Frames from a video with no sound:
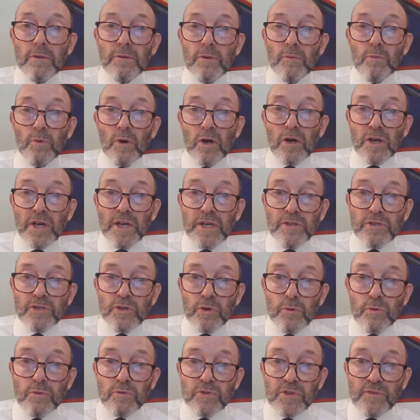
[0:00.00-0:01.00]
The working
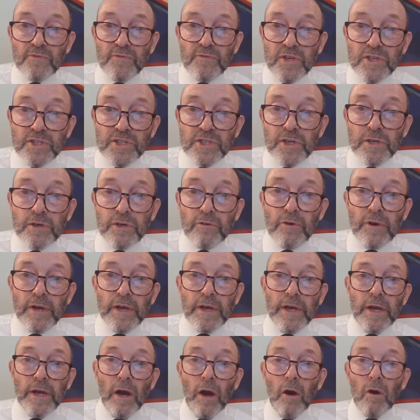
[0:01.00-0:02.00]
tools of this
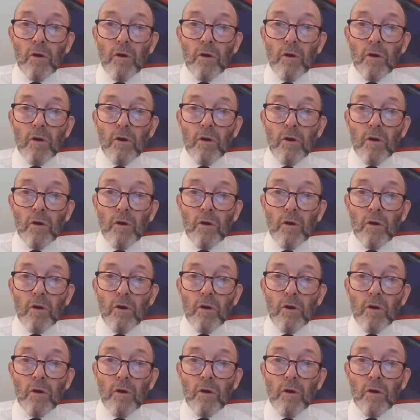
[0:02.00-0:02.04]
degree